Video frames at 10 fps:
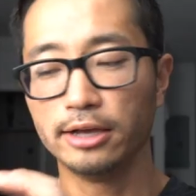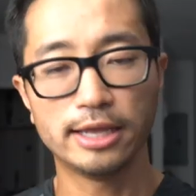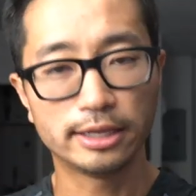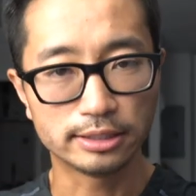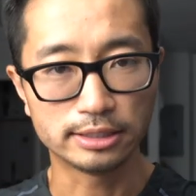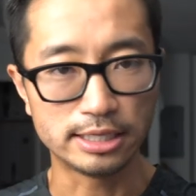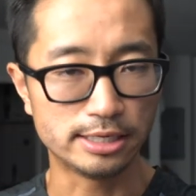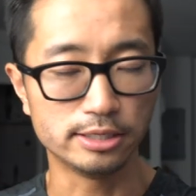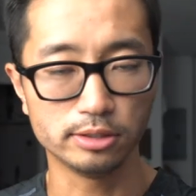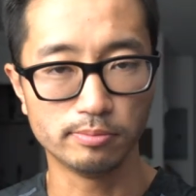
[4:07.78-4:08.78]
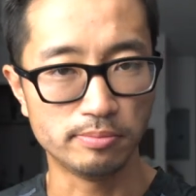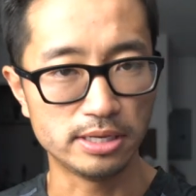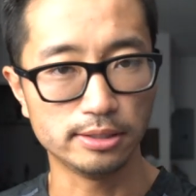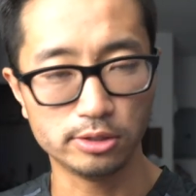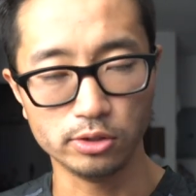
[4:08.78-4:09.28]
Again, leading
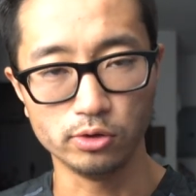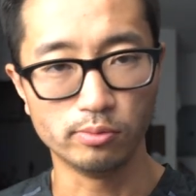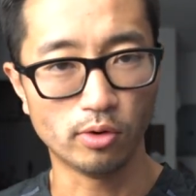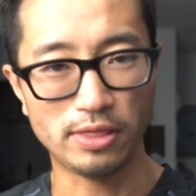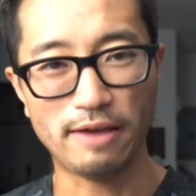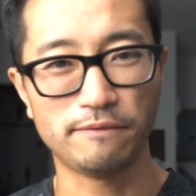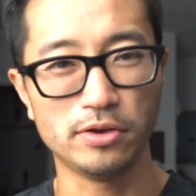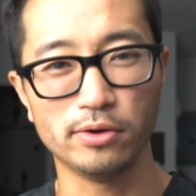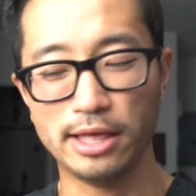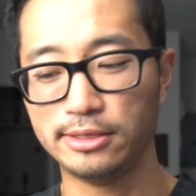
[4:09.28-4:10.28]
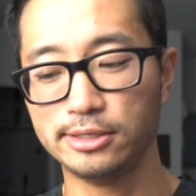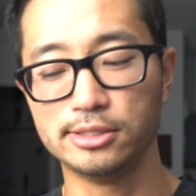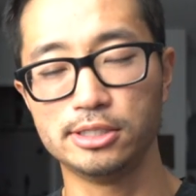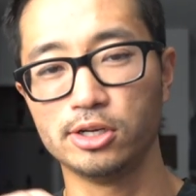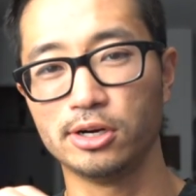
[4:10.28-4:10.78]
me to more that feel that
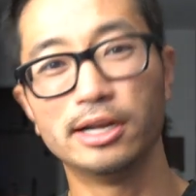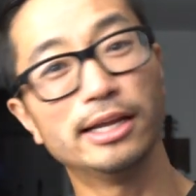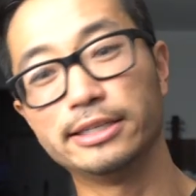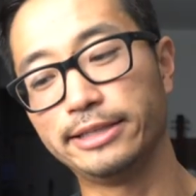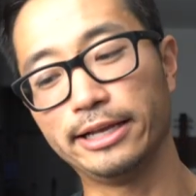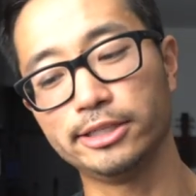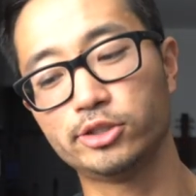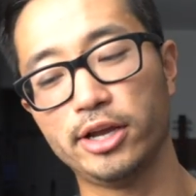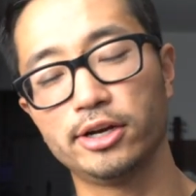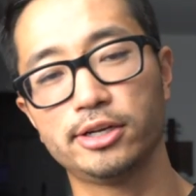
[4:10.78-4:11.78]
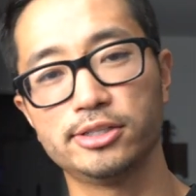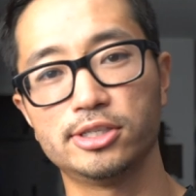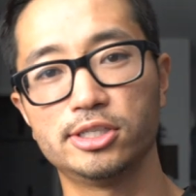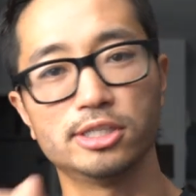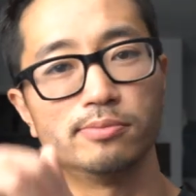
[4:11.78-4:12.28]
this is your daily trainer, because
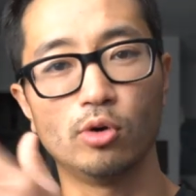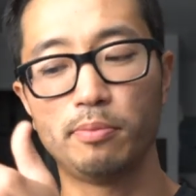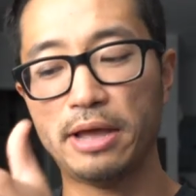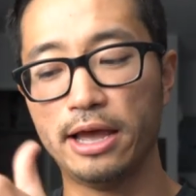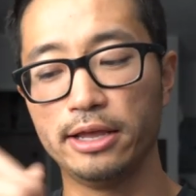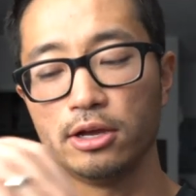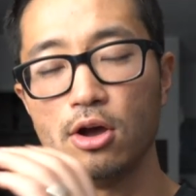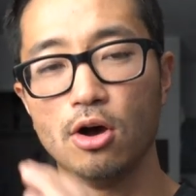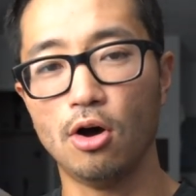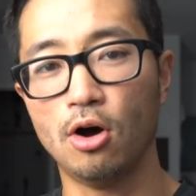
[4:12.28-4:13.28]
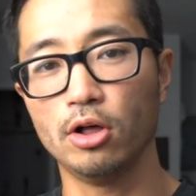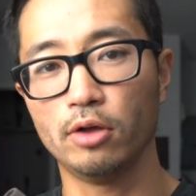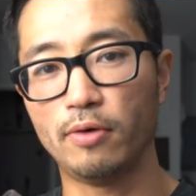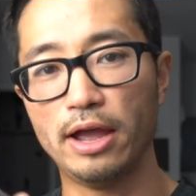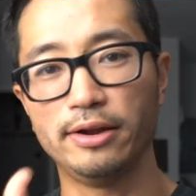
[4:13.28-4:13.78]
there's just more padding
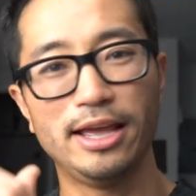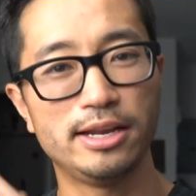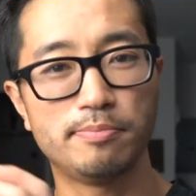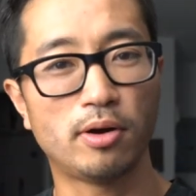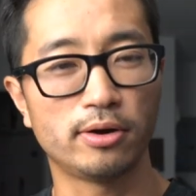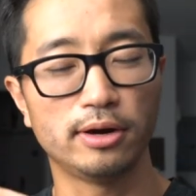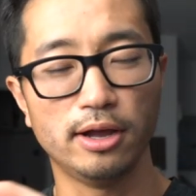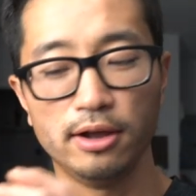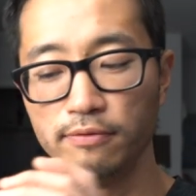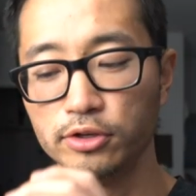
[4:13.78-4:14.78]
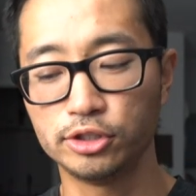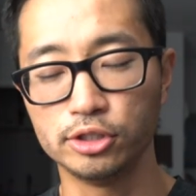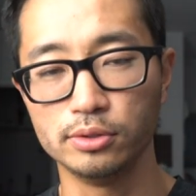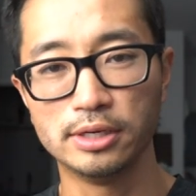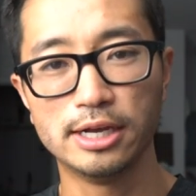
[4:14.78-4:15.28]
all around any part of the
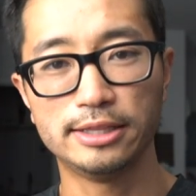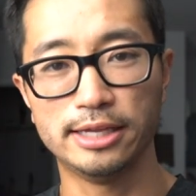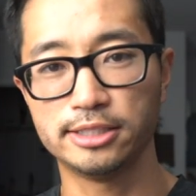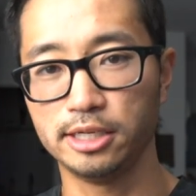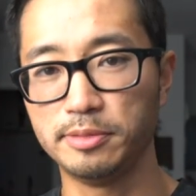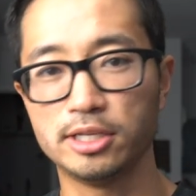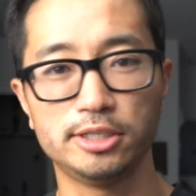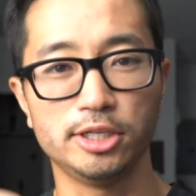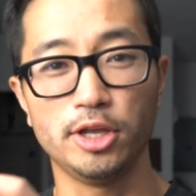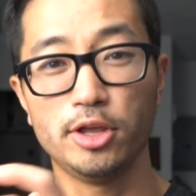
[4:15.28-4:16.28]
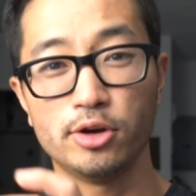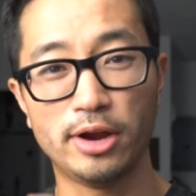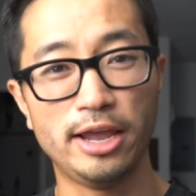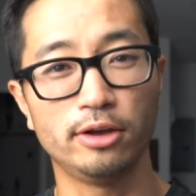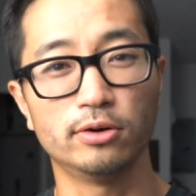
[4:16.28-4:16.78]
shoe that's going to be touching
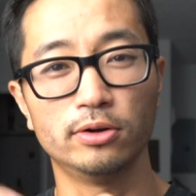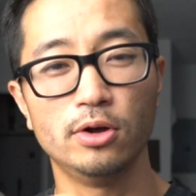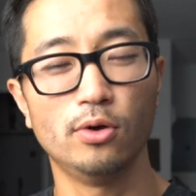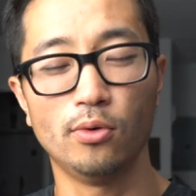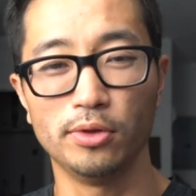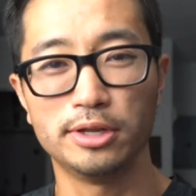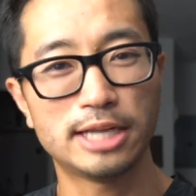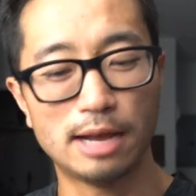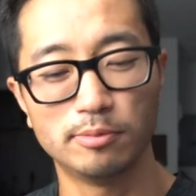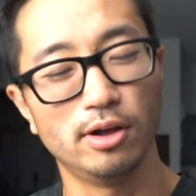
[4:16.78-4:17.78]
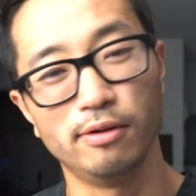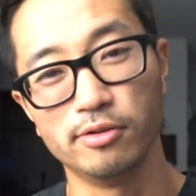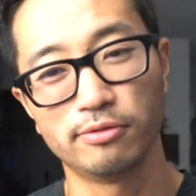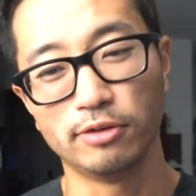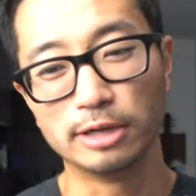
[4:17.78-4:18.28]
your ankle or the top
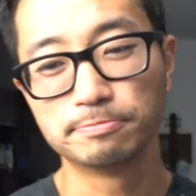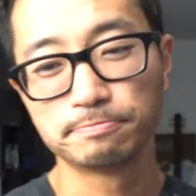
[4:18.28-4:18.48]
of your foot.